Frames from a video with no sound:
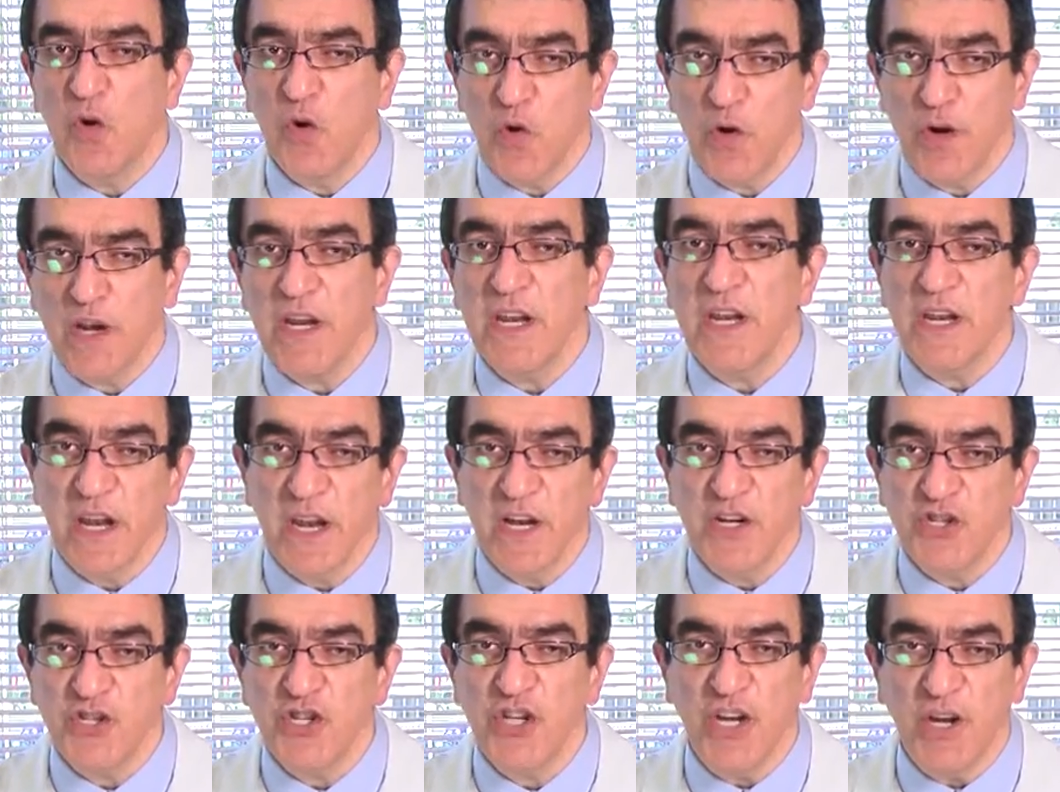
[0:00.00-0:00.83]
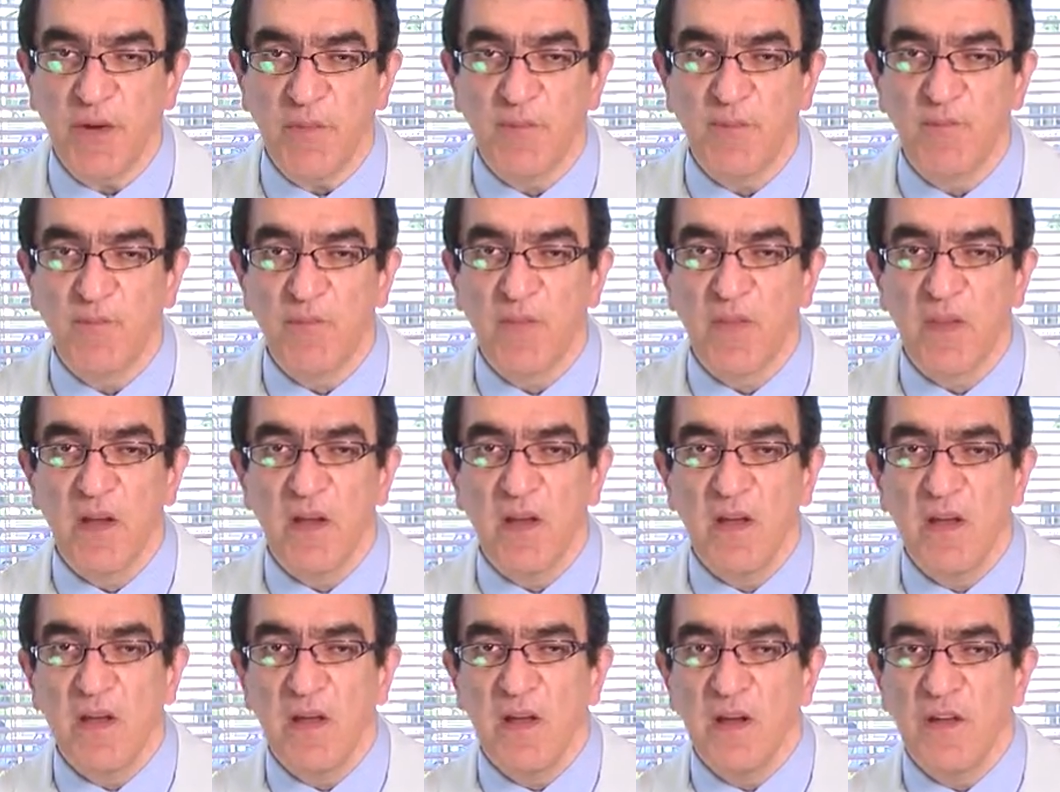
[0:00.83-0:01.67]
or EKG.
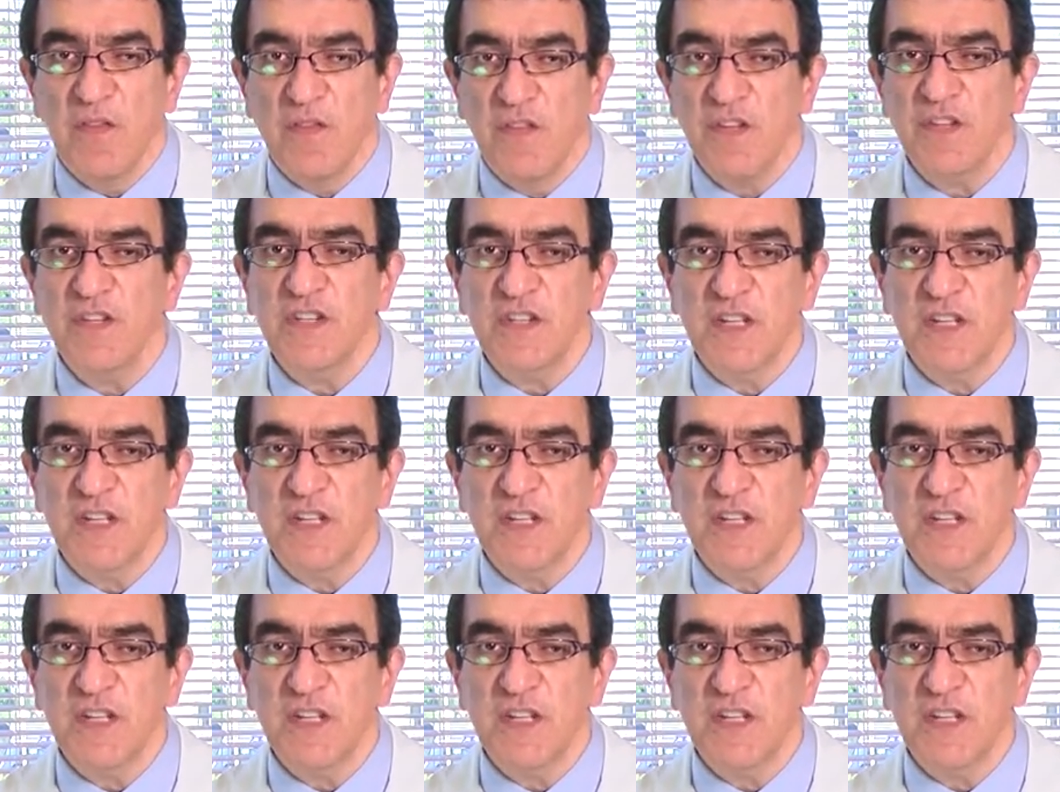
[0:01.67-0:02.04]
This